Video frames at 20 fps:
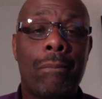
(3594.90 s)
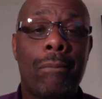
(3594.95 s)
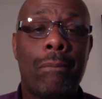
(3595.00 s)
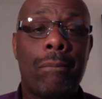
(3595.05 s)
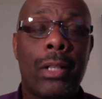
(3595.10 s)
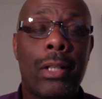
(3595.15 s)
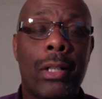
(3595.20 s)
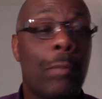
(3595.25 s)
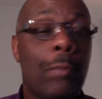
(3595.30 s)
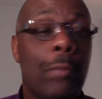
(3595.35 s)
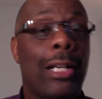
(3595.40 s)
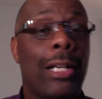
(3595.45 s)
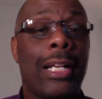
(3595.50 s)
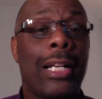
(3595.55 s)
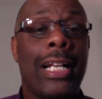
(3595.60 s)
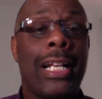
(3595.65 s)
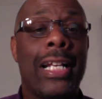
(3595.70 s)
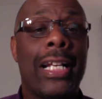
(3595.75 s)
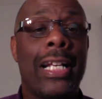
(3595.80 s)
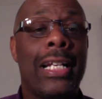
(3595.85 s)
You better
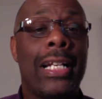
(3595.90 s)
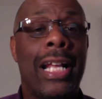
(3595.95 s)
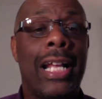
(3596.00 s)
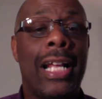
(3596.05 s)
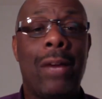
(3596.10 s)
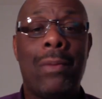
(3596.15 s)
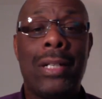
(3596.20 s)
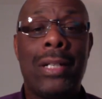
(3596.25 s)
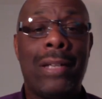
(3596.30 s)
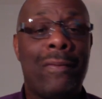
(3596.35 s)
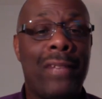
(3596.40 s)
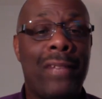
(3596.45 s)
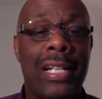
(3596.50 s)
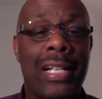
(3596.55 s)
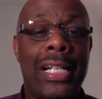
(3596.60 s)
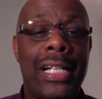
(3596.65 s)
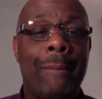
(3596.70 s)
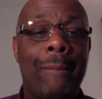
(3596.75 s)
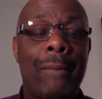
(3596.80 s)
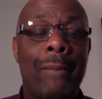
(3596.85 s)
get in now. When you fit
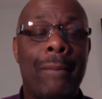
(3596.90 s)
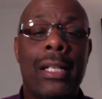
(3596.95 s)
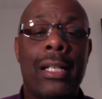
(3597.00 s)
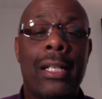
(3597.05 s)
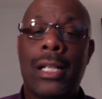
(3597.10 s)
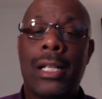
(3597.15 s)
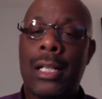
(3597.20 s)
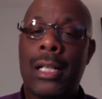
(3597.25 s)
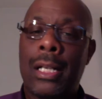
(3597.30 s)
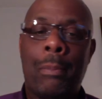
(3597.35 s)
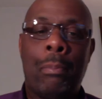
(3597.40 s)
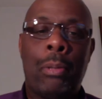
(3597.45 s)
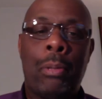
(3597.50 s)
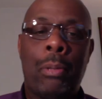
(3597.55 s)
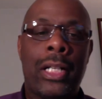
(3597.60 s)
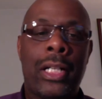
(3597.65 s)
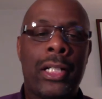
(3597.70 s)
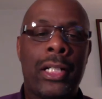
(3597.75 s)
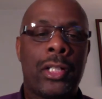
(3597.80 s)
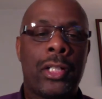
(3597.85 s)
in,
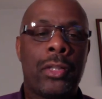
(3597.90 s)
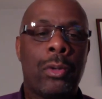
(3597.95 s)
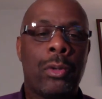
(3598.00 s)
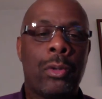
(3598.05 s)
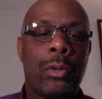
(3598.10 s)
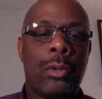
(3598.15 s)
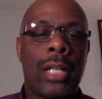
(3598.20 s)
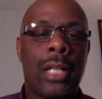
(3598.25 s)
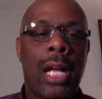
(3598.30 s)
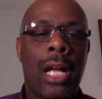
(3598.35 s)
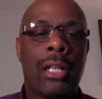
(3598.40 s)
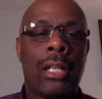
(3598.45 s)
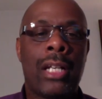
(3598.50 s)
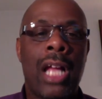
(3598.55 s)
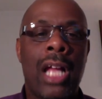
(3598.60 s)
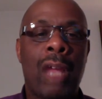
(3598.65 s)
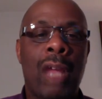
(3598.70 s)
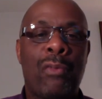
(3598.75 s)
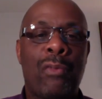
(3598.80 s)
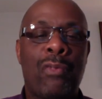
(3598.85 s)
put in your $200
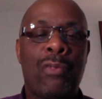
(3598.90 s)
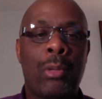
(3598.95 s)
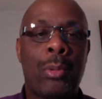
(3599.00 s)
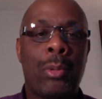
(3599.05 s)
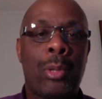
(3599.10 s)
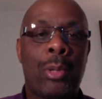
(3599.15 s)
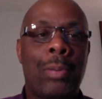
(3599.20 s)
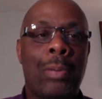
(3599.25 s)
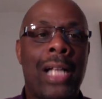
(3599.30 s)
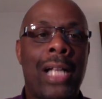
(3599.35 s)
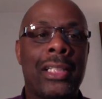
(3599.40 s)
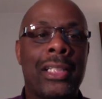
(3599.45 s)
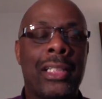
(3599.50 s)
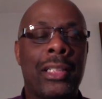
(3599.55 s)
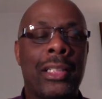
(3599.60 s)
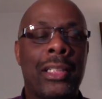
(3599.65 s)
non-refundable deposit.